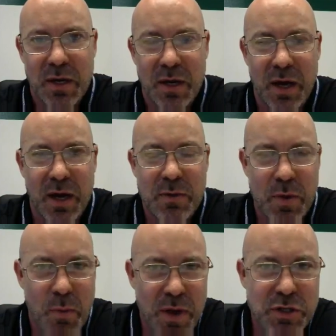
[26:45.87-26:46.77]
And
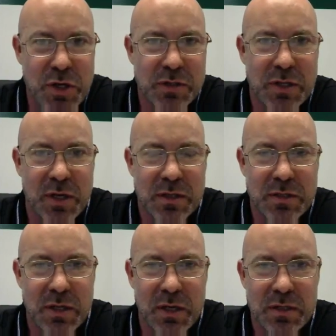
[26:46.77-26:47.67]
we want you
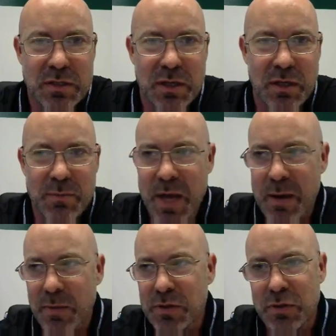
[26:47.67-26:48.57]
to be
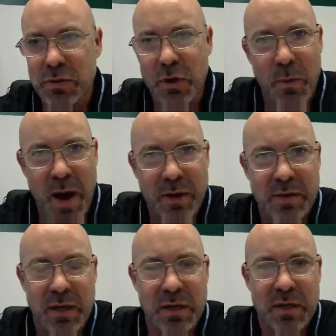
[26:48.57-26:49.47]
able to go
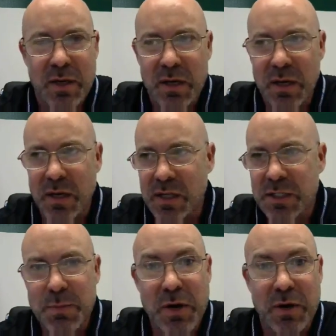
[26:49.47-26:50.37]
out and
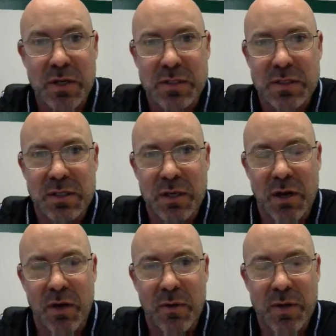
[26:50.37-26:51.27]
experience,
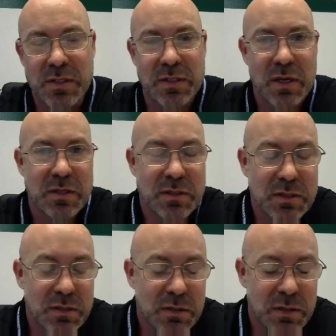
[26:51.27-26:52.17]
as
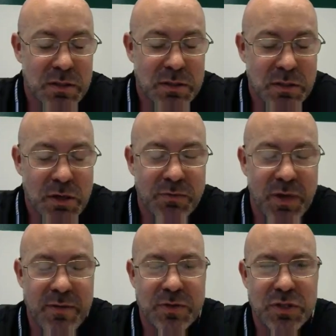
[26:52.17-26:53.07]
good of
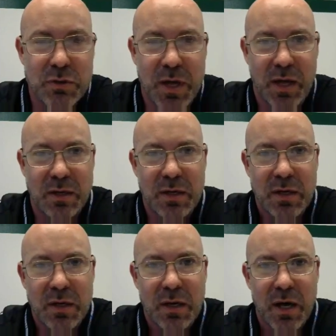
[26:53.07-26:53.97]
life as you can.
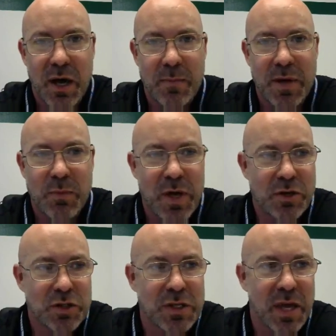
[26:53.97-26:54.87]
And we
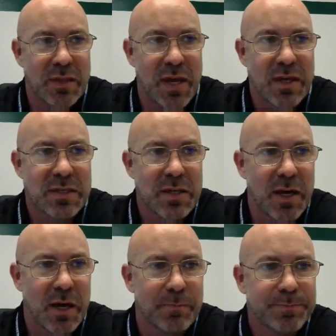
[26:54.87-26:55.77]
understand that.
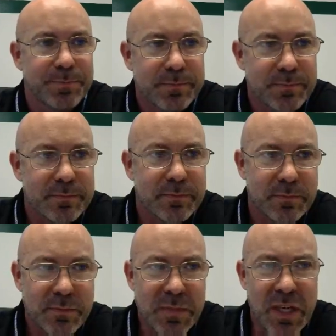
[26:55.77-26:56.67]

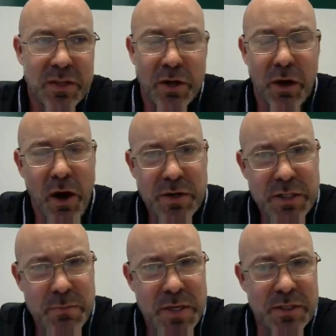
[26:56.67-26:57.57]
There are
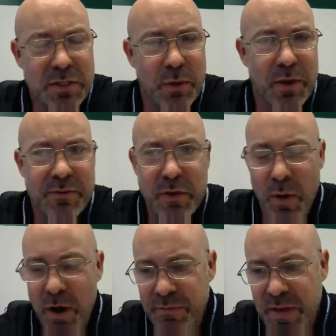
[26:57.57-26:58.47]
so if
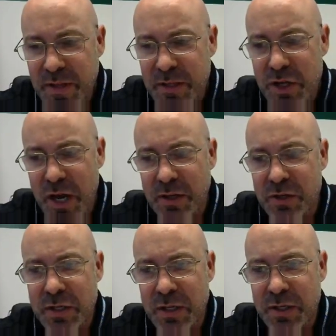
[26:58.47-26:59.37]
you are feeling
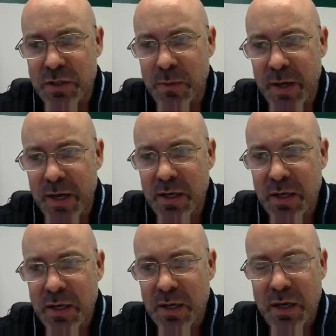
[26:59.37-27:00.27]
challenged in this way,
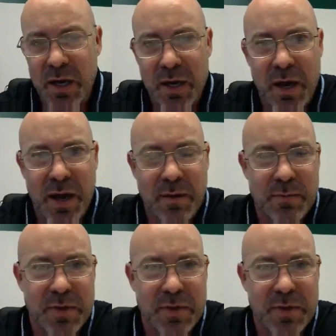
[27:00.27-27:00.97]
I am